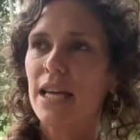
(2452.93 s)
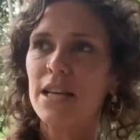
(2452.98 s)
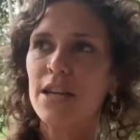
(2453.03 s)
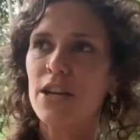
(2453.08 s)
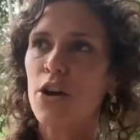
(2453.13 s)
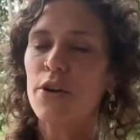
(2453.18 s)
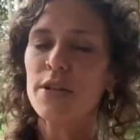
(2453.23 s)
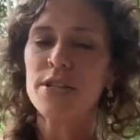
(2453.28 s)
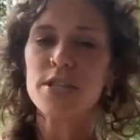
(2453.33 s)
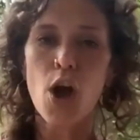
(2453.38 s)

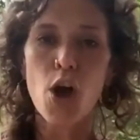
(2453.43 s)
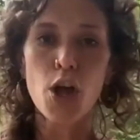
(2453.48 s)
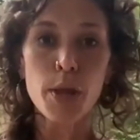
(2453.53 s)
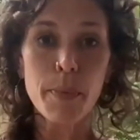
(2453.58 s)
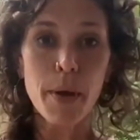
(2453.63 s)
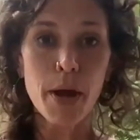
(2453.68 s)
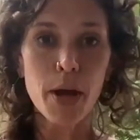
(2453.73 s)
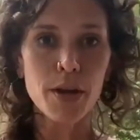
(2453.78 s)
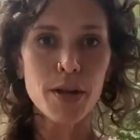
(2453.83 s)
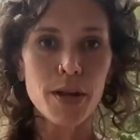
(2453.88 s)
it's all
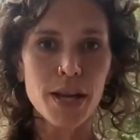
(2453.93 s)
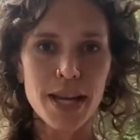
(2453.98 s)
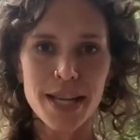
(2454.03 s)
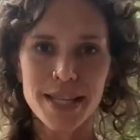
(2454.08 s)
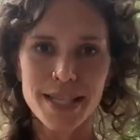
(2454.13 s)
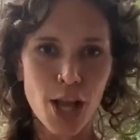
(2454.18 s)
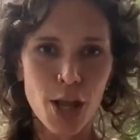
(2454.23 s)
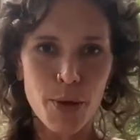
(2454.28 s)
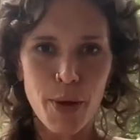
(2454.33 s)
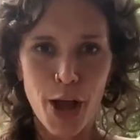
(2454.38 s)

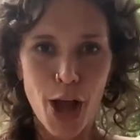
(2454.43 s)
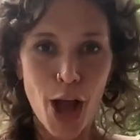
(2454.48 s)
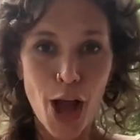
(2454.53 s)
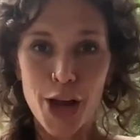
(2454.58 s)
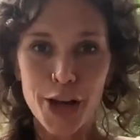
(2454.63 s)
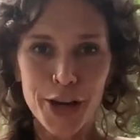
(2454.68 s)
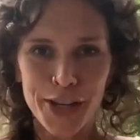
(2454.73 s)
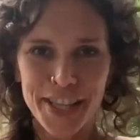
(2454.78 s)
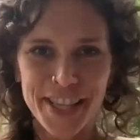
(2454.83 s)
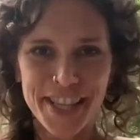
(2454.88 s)
about
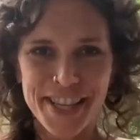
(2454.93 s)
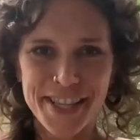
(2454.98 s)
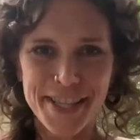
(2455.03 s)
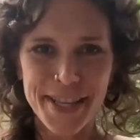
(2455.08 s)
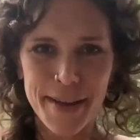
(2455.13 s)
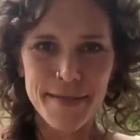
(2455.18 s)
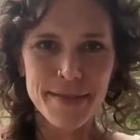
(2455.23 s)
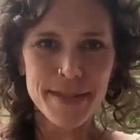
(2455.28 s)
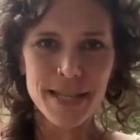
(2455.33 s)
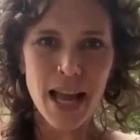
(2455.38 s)
honoring
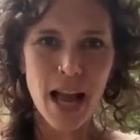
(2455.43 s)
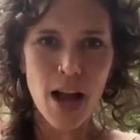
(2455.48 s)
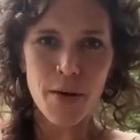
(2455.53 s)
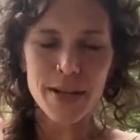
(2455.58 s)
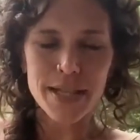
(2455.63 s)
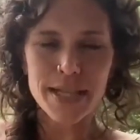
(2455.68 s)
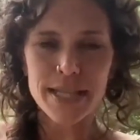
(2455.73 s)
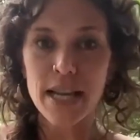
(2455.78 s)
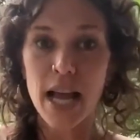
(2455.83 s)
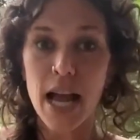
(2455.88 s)
ourselves now.
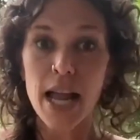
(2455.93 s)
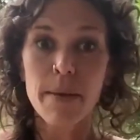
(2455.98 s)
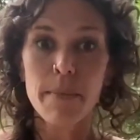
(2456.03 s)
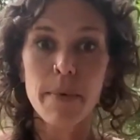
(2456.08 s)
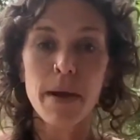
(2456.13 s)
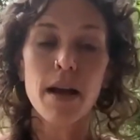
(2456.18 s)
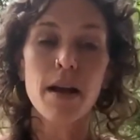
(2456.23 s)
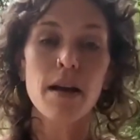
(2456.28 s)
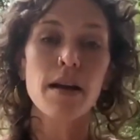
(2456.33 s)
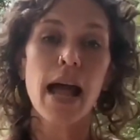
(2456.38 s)
It's not
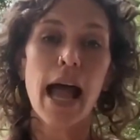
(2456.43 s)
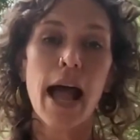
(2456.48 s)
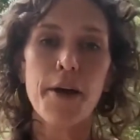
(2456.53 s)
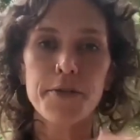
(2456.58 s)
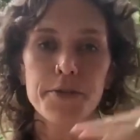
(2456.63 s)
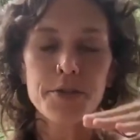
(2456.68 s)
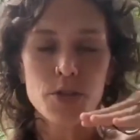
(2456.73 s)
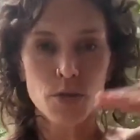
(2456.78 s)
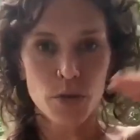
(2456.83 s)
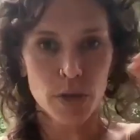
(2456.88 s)
about
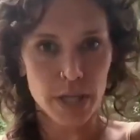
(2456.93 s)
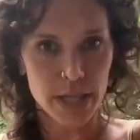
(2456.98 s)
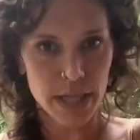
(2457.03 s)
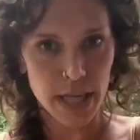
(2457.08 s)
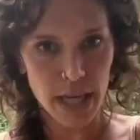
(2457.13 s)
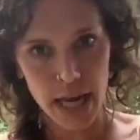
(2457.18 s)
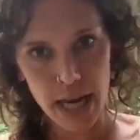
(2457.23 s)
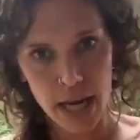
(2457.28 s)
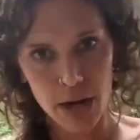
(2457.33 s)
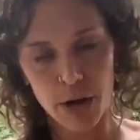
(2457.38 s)

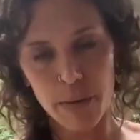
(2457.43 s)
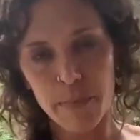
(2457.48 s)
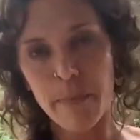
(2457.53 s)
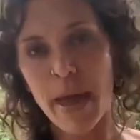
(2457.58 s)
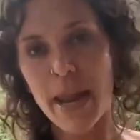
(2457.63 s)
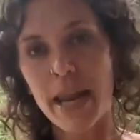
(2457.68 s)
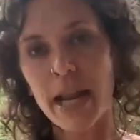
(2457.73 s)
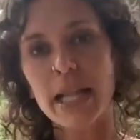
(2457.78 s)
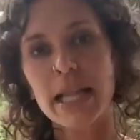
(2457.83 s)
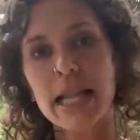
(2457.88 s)
outsourcing or
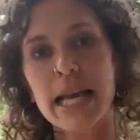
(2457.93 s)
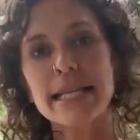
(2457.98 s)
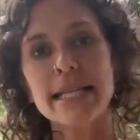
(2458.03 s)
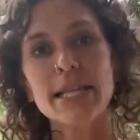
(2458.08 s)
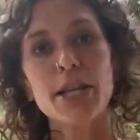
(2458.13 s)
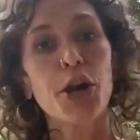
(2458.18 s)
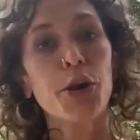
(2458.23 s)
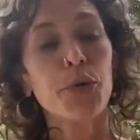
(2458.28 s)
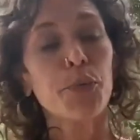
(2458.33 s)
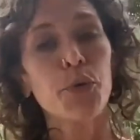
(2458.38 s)

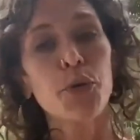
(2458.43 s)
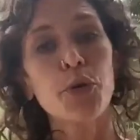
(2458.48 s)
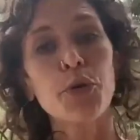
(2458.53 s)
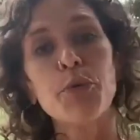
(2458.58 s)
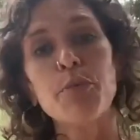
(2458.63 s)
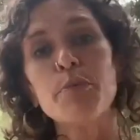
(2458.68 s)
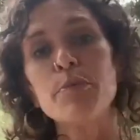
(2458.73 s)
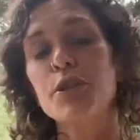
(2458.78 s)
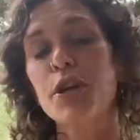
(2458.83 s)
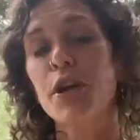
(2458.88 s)
medicalizing our
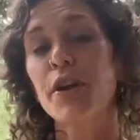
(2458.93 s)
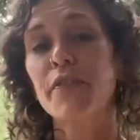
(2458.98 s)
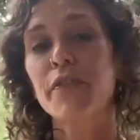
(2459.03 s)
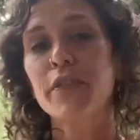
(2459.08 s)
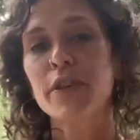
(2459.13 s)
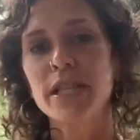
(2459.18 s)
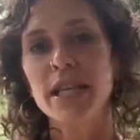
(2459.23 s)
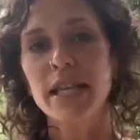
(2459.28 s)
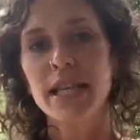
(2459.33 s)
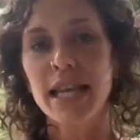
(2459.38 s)
wombs or our
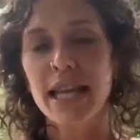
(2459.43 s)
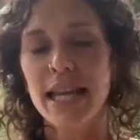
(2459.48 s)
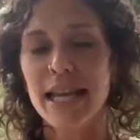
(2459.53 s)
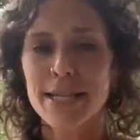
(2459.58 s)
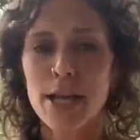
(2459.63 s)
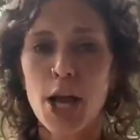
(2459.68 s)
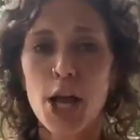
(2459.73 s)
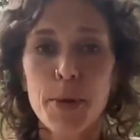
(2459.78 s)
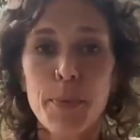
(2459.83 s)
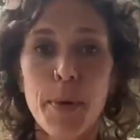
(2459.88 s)
fertility.
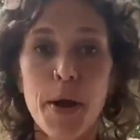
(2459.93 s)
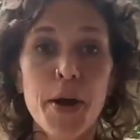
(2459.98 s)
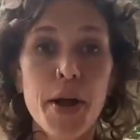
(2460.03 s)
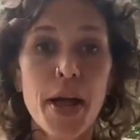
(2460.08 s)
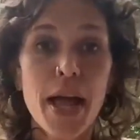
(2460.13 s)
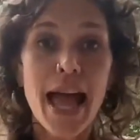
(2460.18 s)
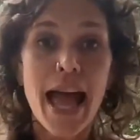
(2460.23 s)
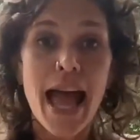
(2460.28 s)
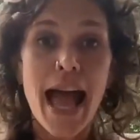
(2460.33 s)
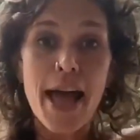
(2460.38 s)
It's all about,
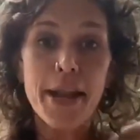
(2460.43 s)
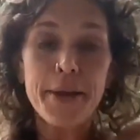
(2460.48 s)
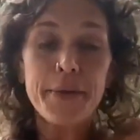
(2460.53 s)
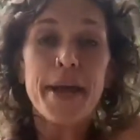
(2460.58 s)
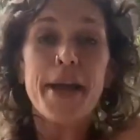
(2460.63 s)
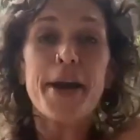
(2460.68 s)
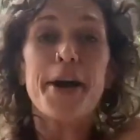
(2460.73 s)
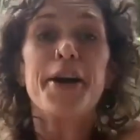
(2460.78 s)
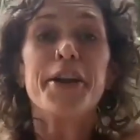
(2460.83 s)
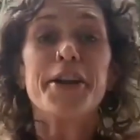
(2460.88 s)
how do
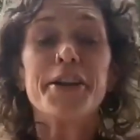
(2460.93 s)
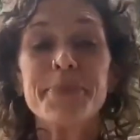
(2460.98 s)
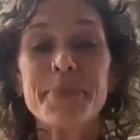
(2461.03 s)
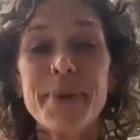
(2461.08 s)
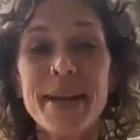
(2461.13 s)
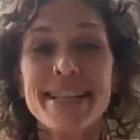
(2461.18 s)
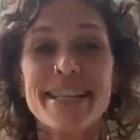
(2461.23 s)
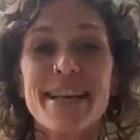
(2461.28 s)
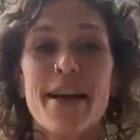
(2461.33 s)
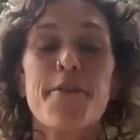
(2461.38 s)
I honor
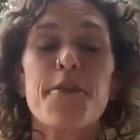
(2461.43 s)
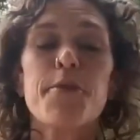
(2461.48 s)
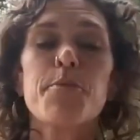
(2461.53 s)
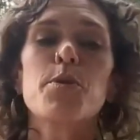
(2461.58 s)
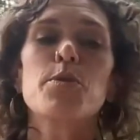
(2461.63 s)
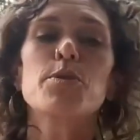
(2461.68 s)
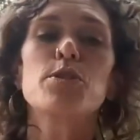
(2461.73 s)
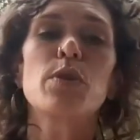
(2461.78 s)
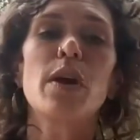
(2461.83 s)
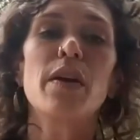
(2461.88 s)
myself the
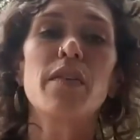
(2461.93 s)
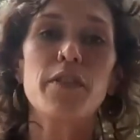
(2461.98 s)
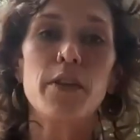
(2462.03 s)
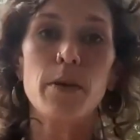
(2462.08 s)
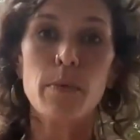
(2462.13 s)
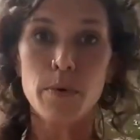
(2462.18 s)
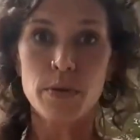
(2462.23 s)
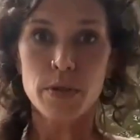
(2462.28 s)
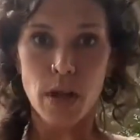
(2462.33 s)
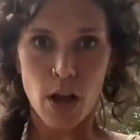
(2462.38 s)
most? Do I
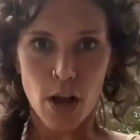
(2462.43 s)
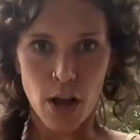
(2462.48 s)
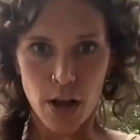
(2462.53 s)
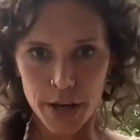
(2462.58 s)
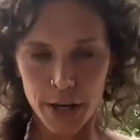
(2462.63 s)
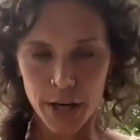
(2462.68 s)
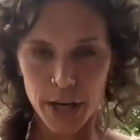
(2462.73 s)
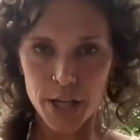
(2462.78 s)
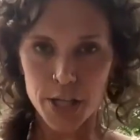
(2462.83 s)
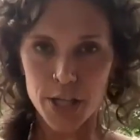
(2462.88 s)
feel most
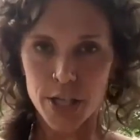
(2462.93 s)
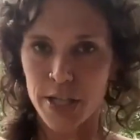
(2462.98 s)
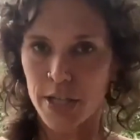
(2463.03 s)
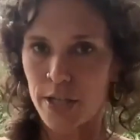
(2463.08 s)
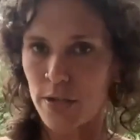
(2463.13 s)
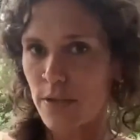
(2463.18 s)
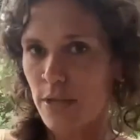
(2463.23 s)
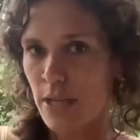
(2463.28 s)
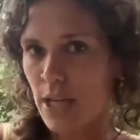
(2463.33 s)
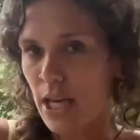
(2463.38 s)
honored just
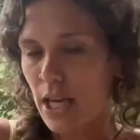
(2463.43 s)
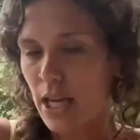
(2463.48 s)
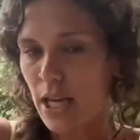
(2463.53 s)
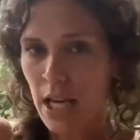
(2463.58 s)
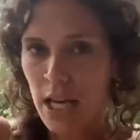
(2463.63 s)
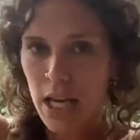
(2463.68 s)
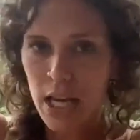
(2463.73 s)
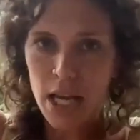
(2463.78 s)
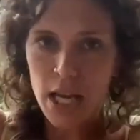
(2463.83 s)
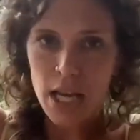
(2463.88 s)
using,